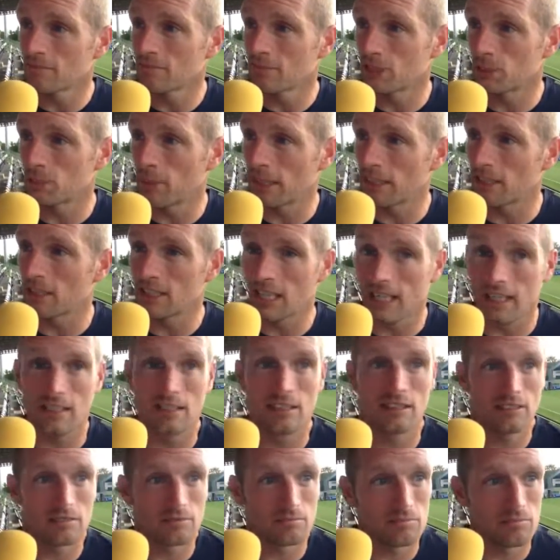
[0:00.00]
he's made the
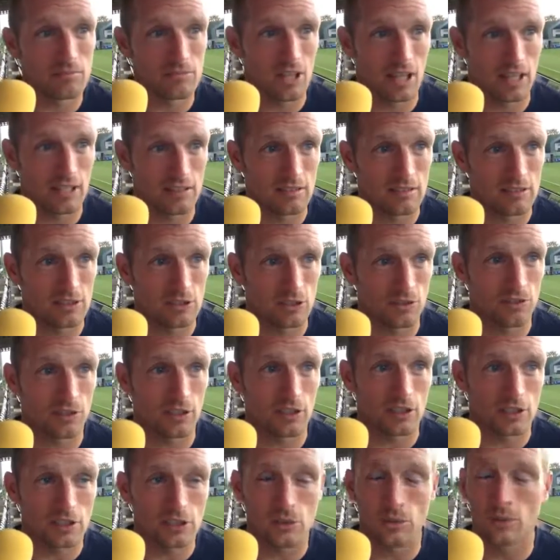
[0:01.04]
tackle and suffered the
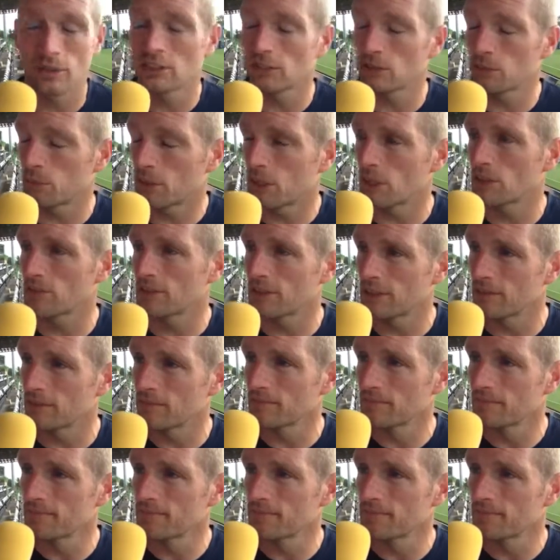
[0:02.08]
consequences because of it.